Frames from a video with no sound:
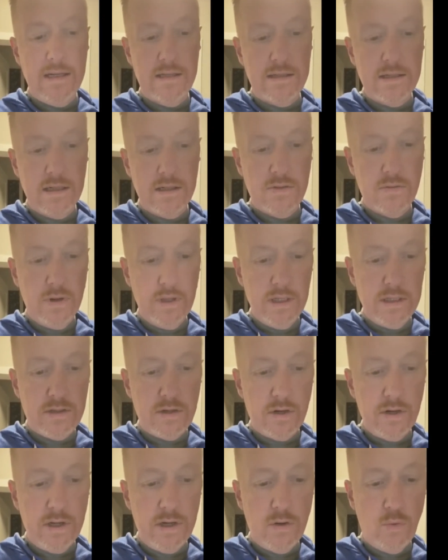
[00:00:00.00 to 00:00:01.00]
It's really
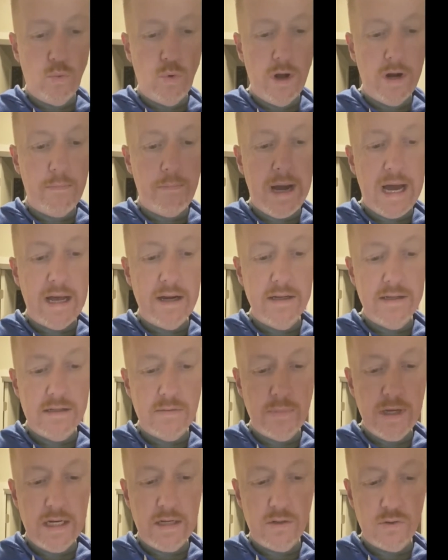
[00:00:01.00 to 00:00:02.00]
turned into
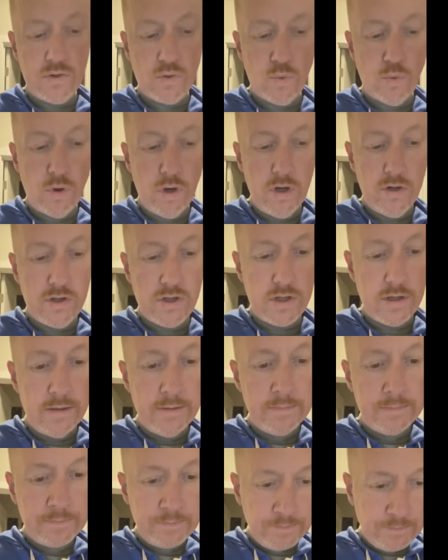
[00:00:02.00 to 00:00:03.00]
whataboutism at its worst.
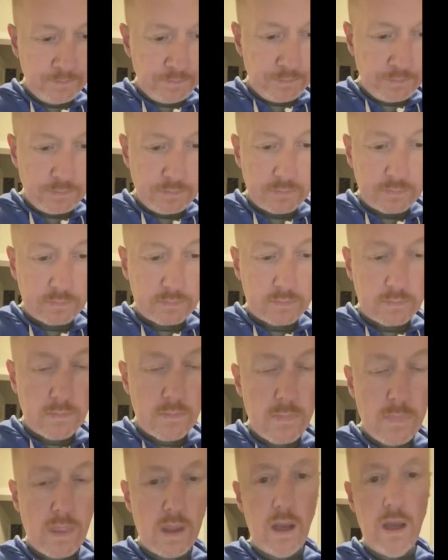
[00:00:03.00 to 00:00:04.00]

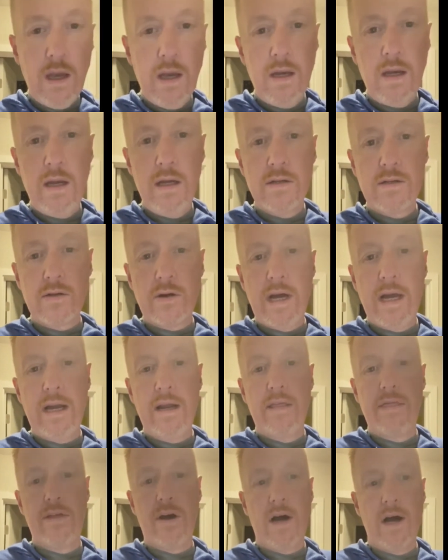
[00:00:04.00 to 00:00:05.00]
And so I had
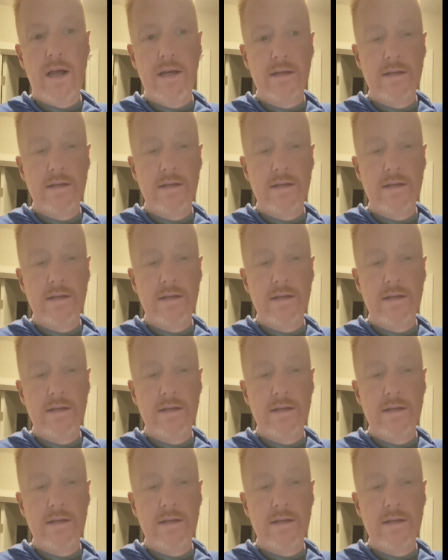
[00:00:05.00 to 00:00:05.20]
a thought: